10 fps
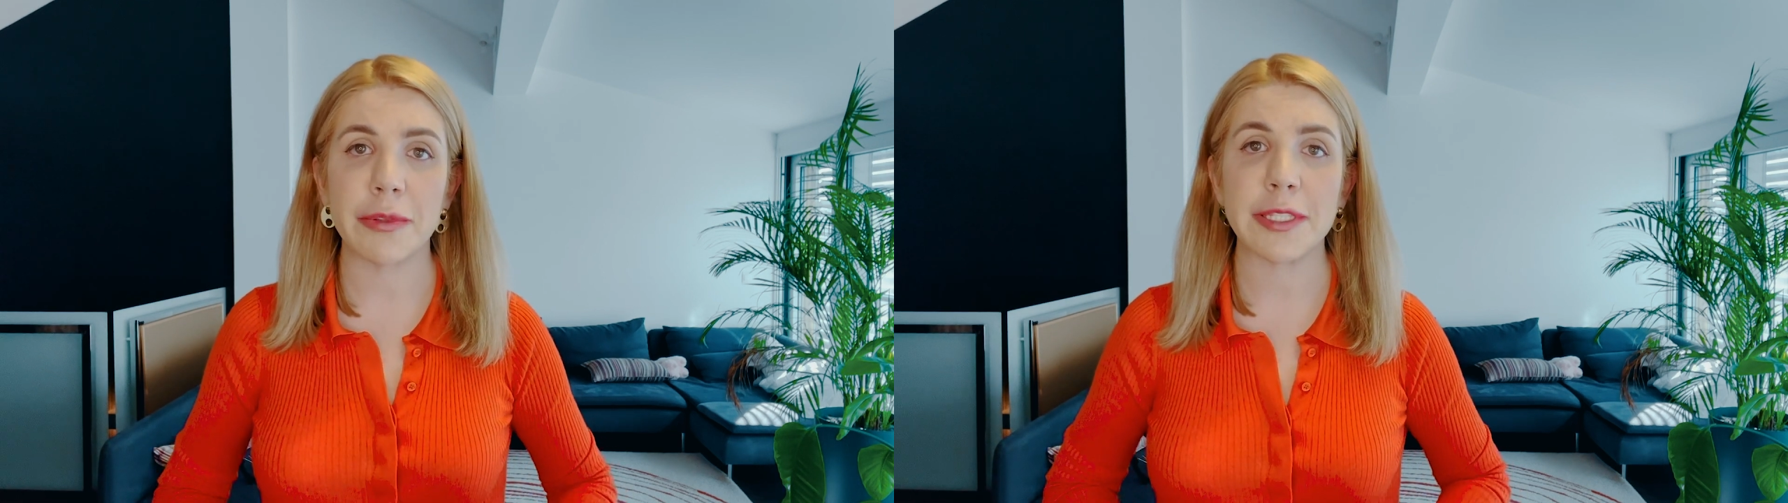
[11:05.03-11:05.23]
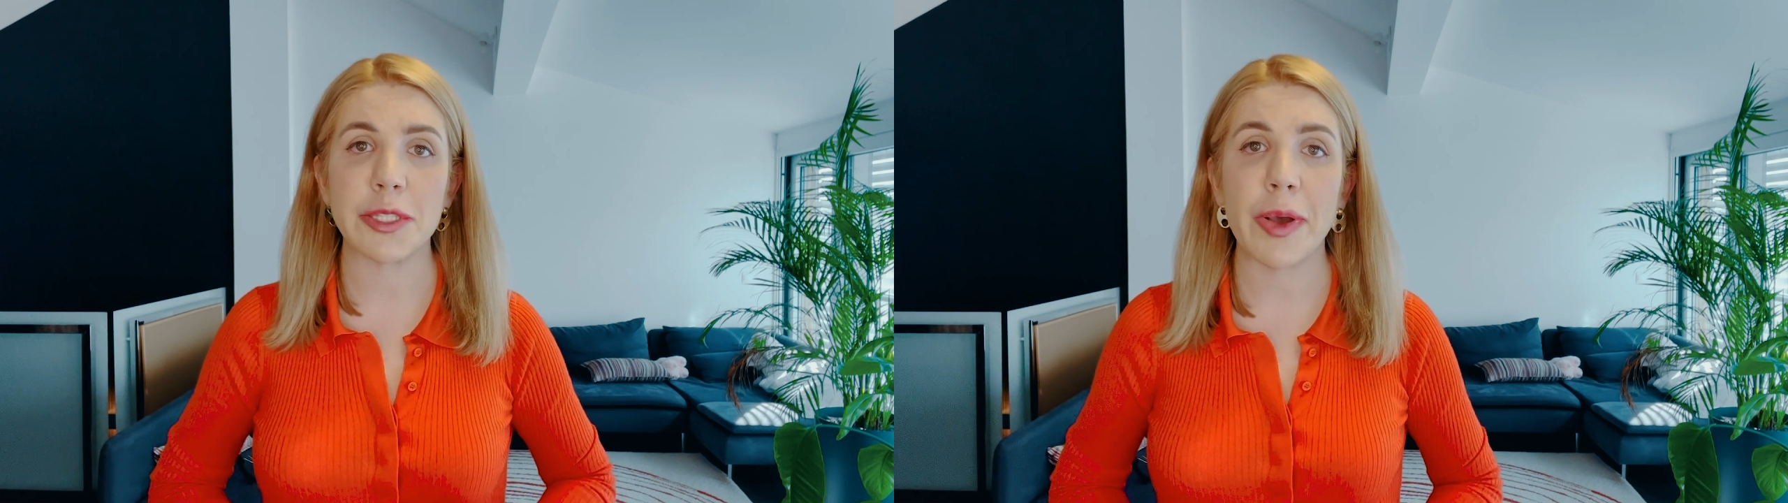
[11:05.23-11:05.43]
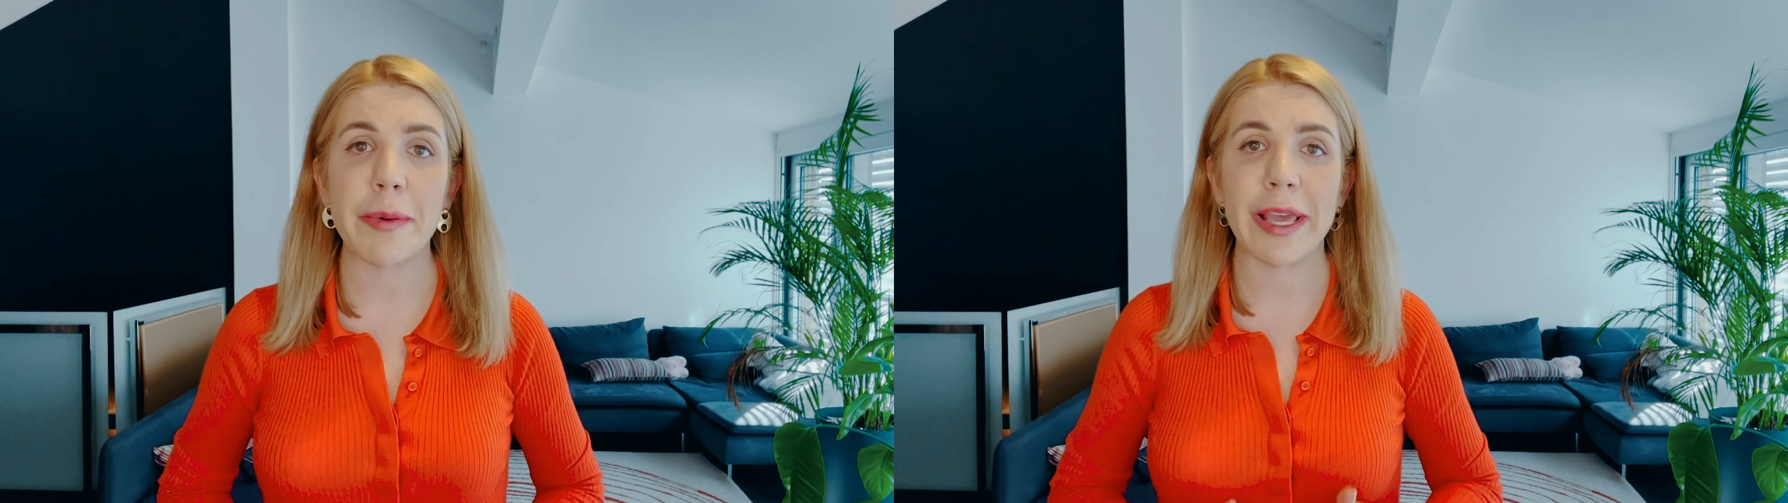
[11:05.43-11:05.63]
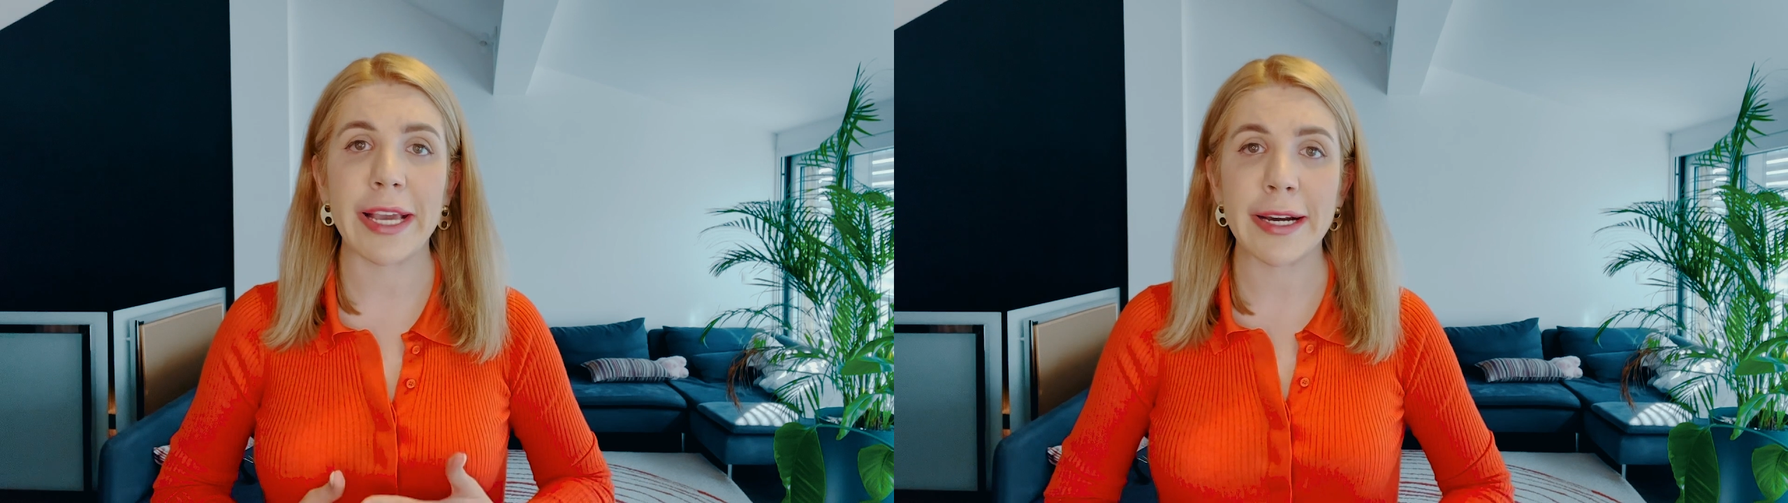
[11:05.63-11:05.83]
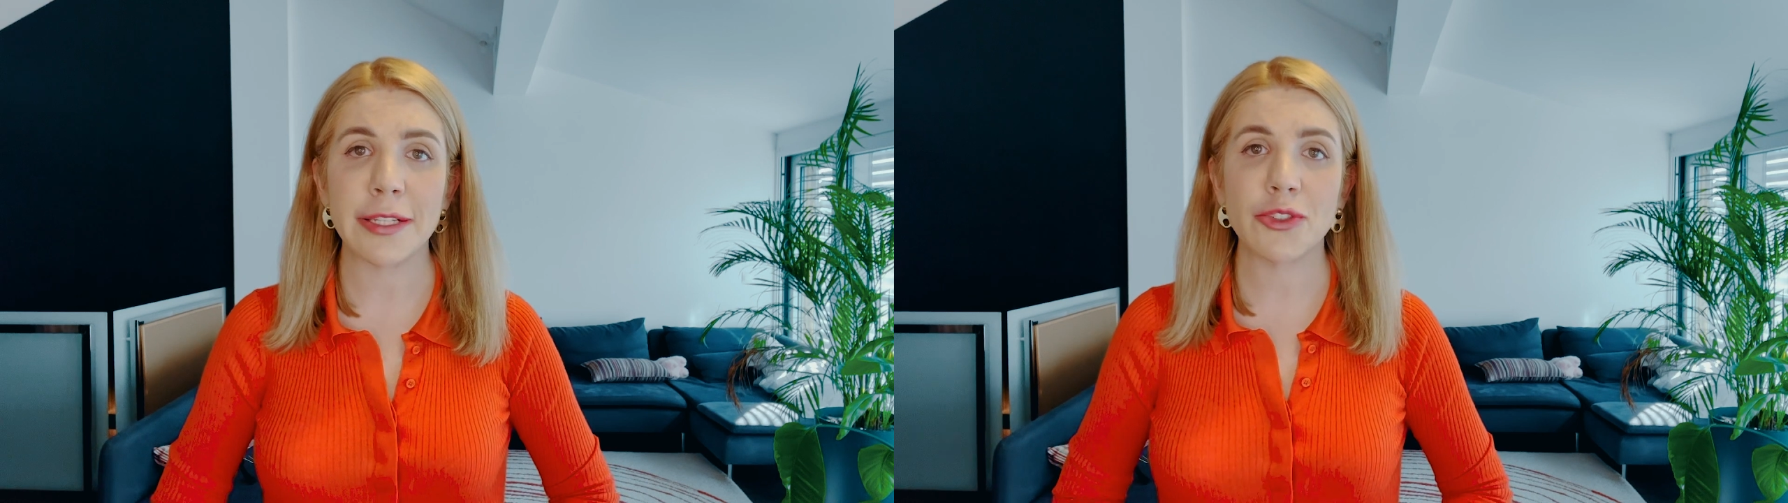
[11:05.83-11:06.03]
This is why my
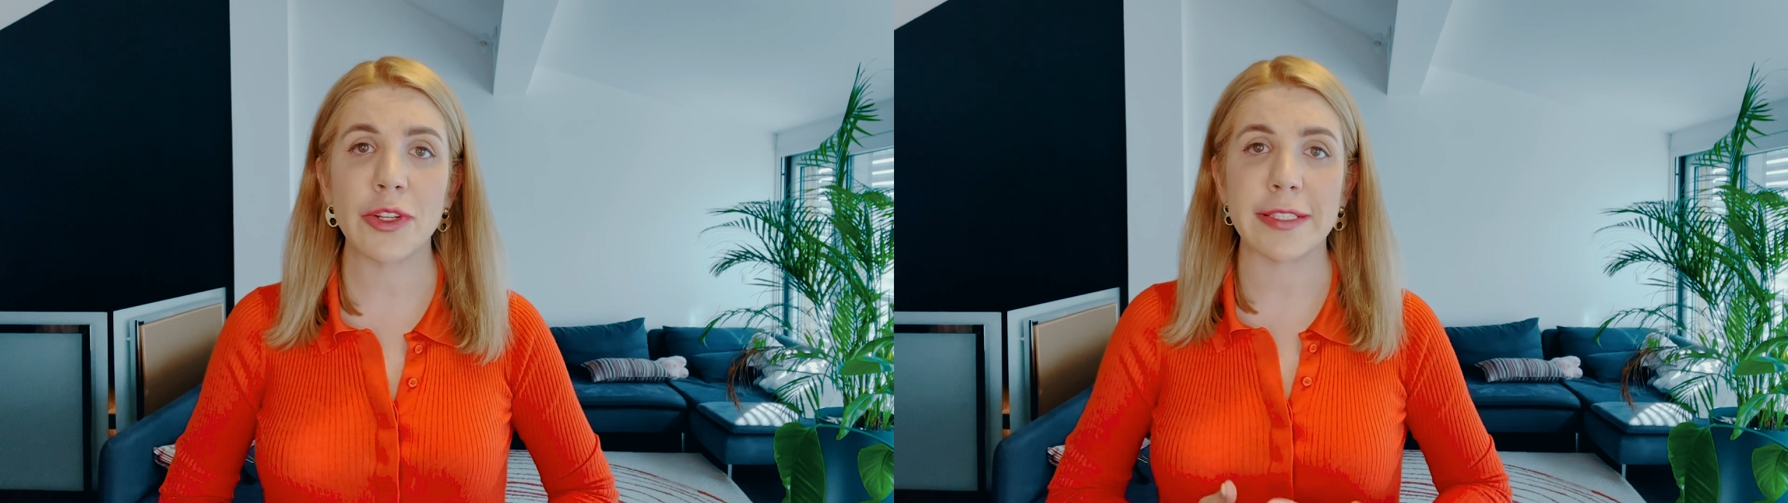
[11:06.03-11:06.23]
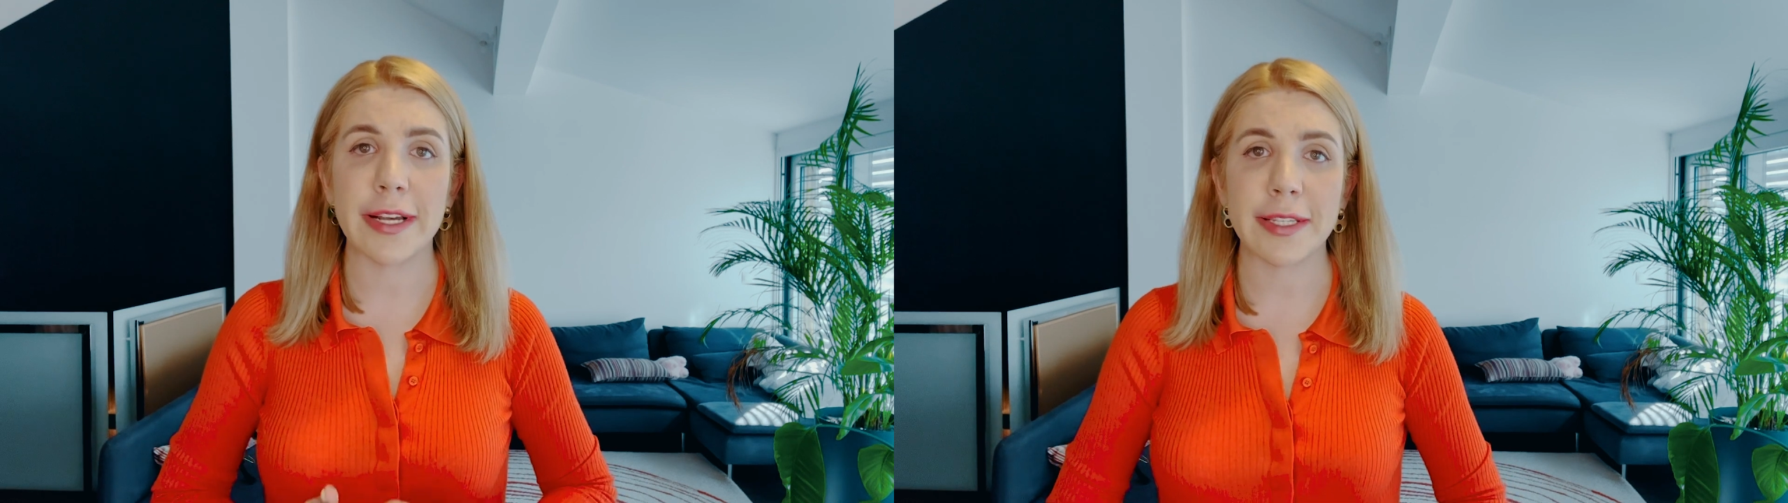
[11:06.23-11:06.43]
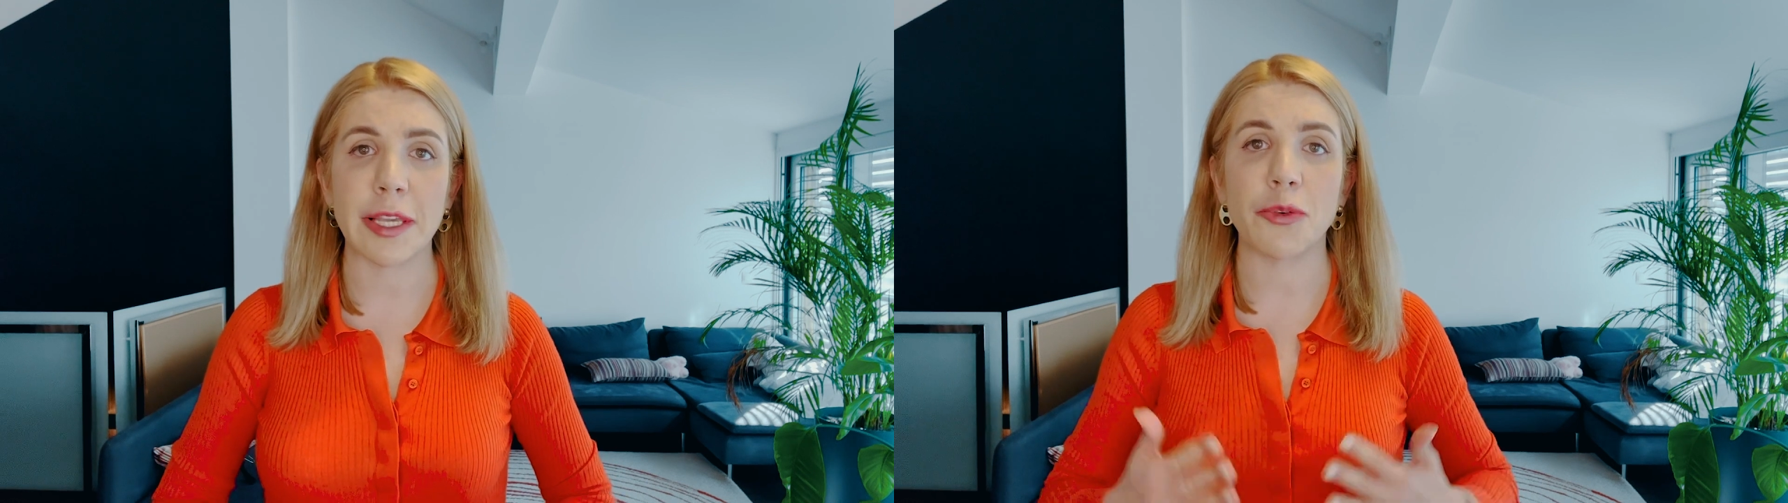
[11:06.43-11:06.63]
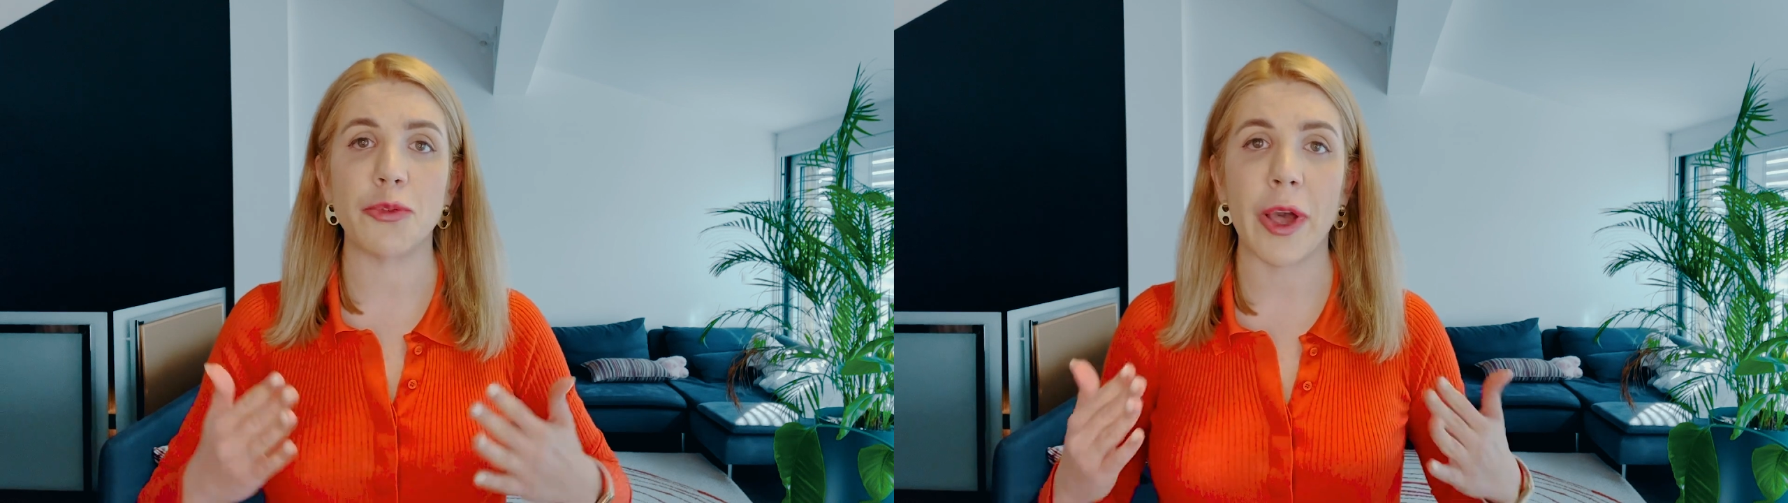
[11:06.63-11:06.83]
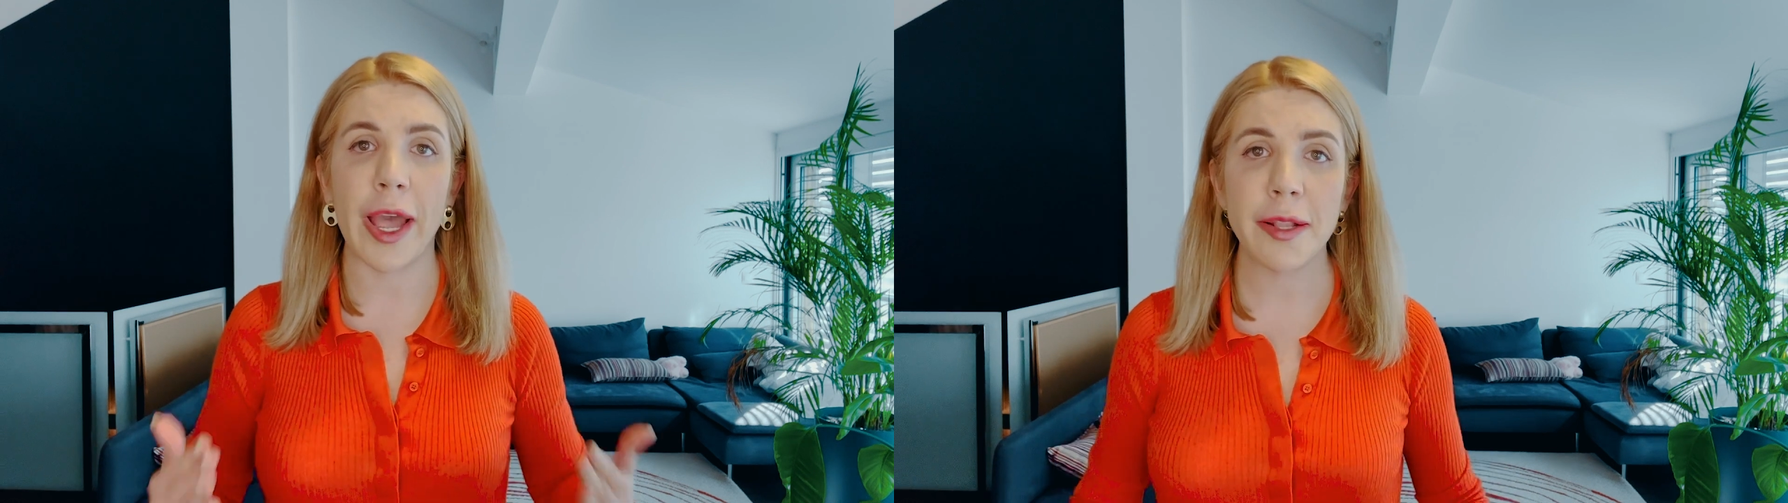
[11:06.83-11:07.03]
country is asking you
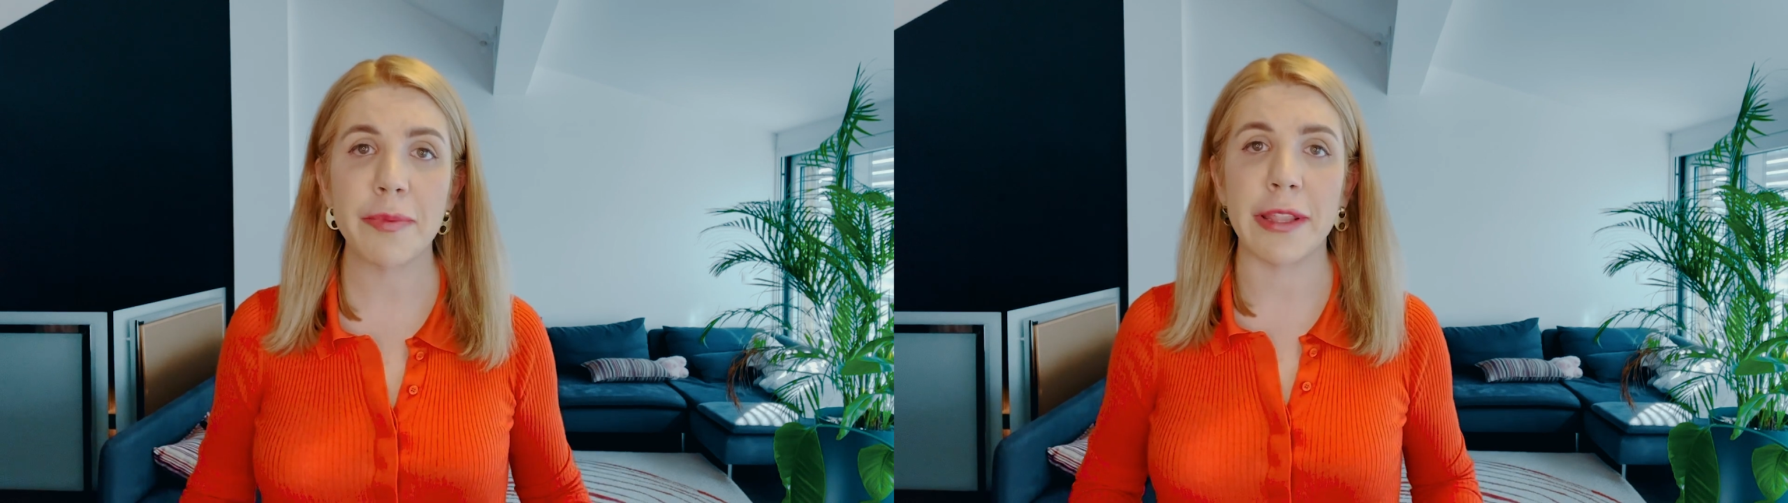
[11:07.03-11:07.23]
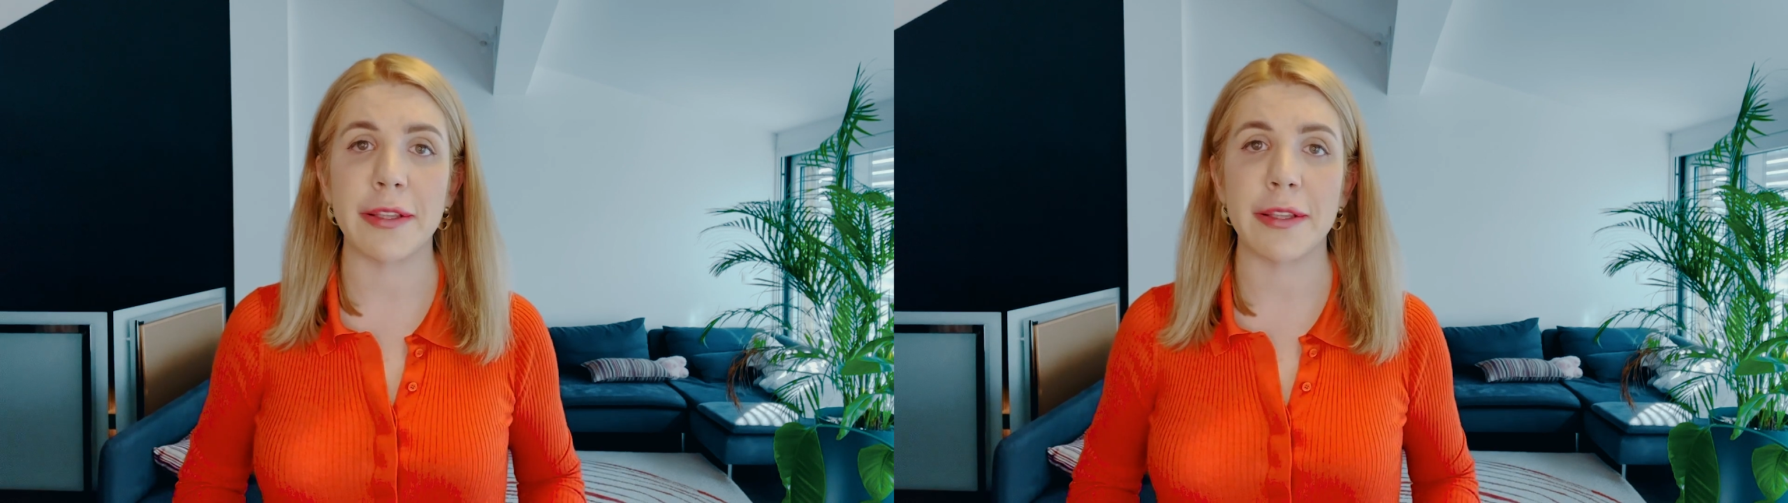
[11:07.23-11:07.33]
for help.